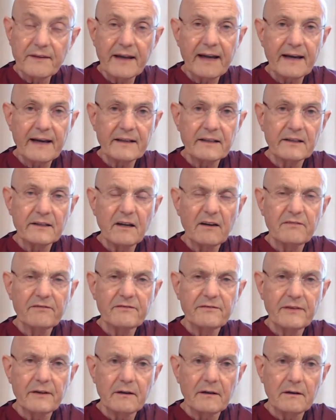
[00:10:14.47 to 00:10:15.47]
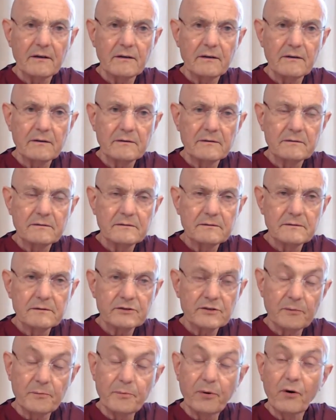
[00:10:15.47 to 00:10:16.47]
They had enough
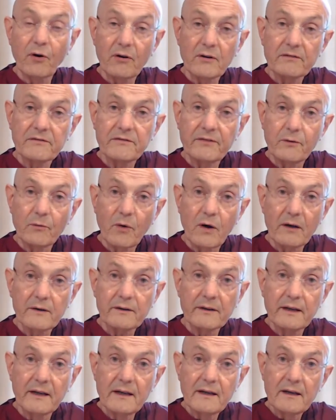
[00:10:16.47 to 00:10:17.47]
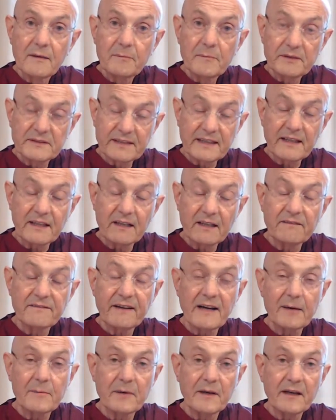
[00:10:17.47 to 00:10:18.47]
support for one particular
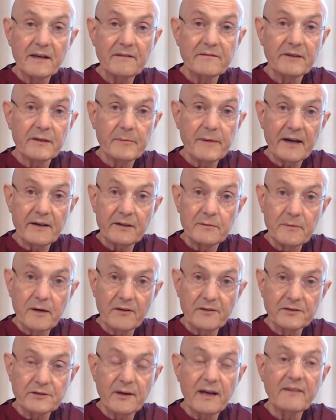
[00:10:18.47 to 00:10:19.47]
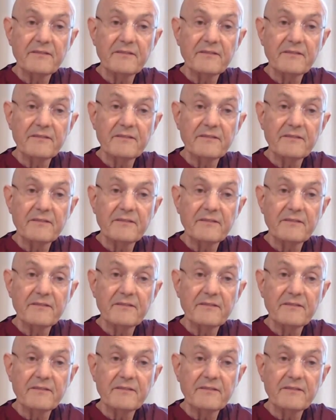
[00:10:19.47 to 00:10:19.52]
family for about a month.